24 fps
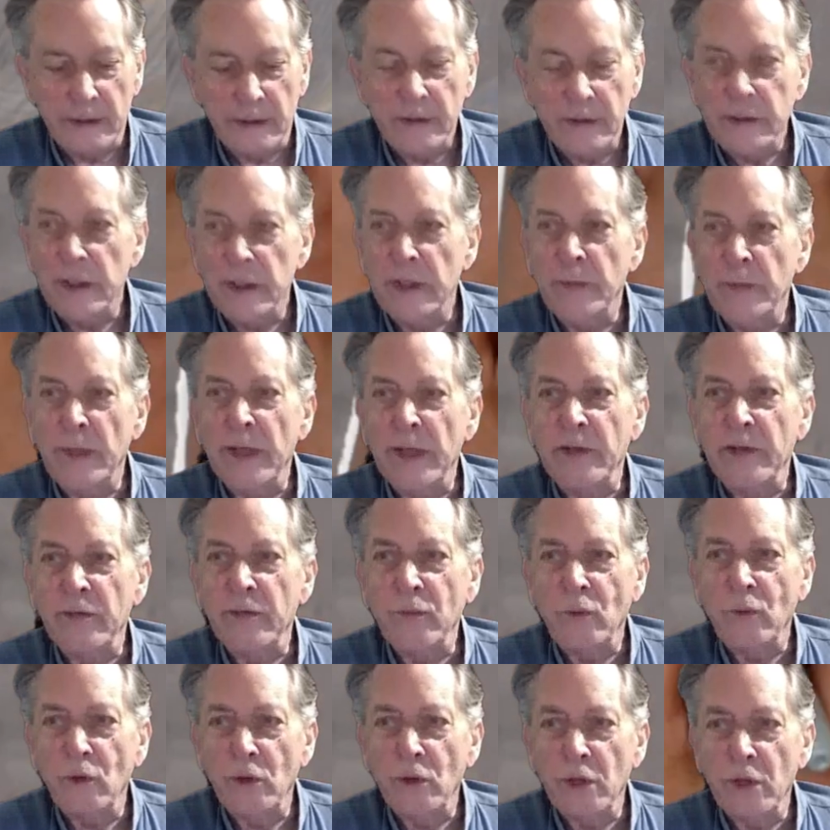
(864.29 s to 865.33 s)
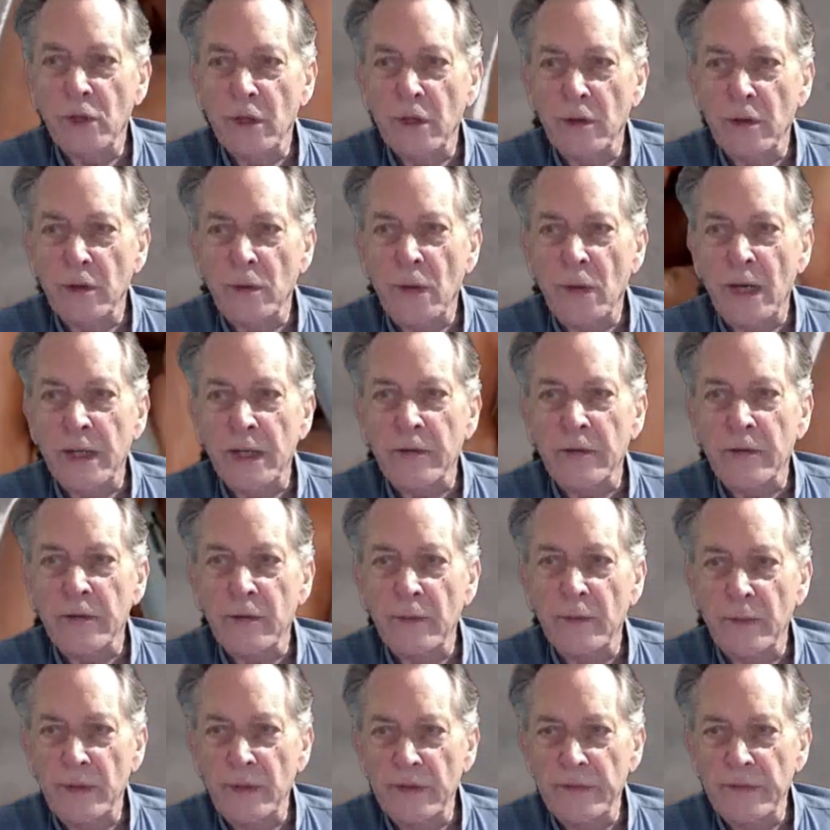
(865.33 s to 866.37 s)
So the amount of water required to
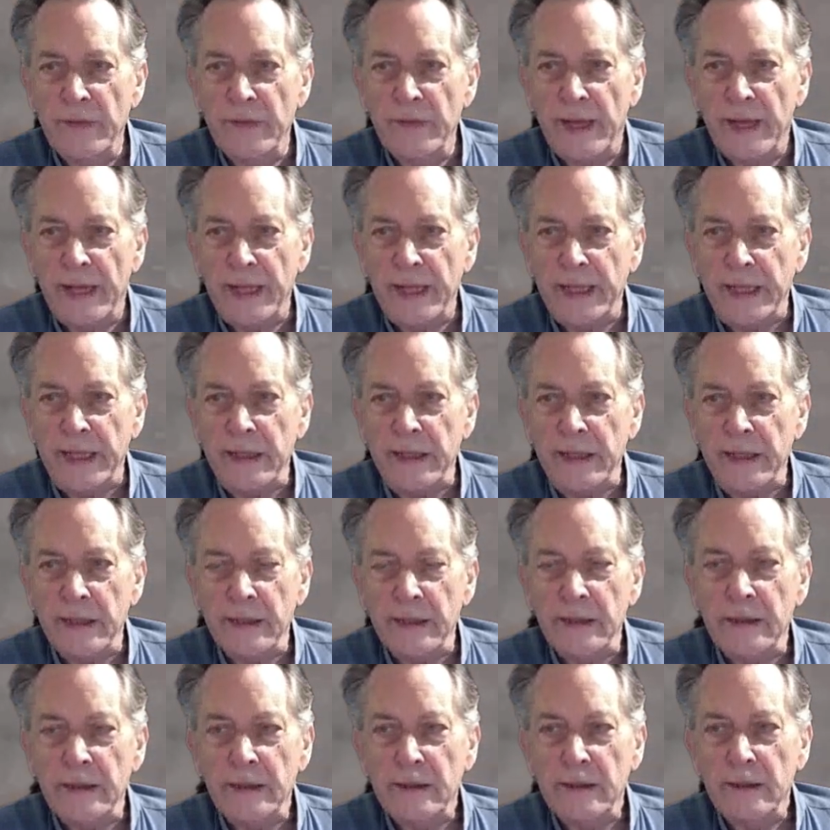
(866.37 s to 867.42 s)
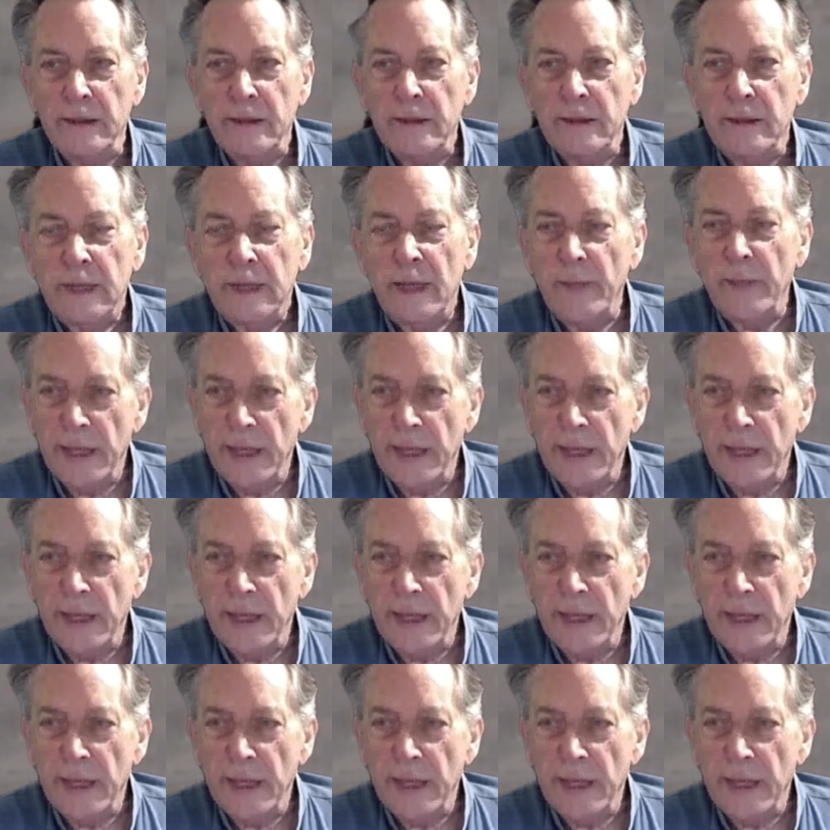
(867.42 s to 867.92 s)
remove that heat can be